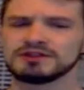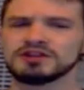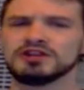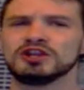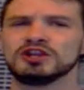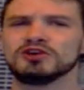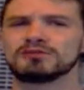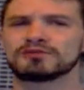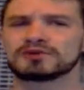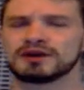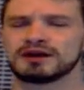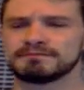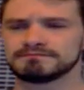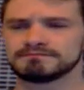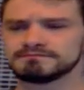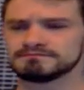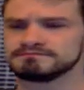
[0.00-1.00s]
no
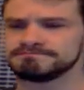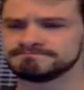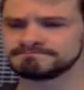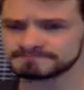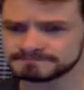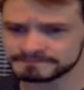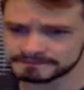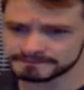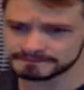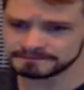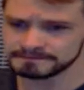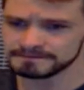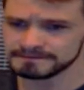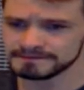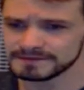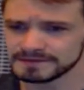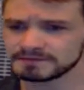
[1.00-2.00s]
problem.
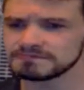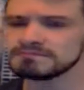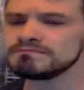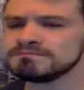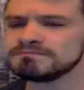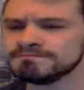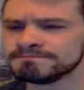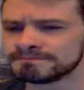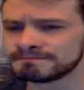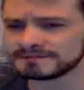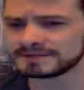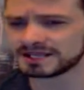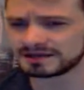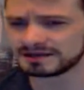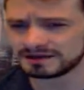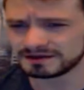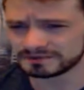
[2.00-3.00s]

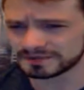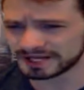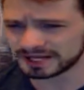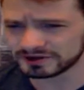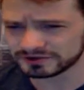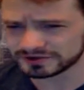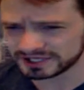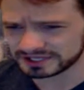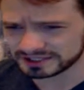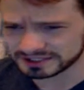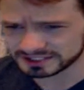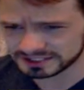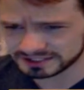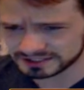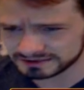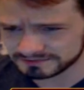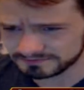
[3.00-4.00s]
But I don't think this
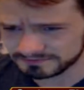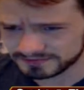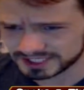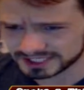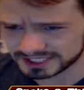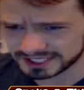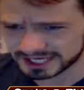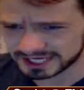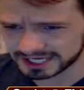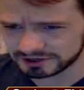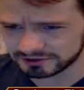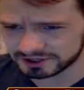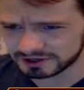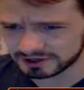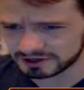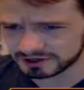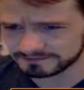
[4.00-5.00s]
is accurate
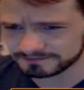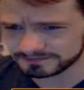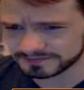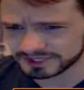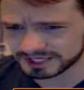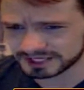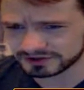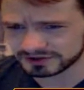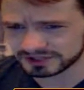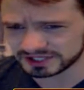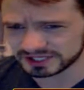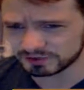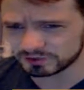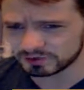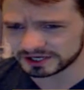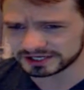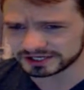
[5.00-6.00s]
at all. I don't think they
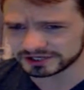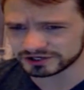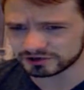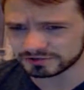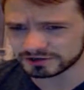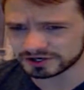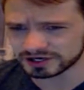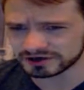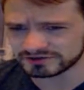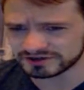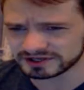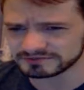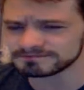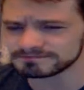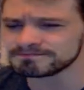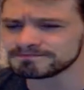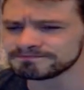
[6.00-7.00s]
wanted no part of it.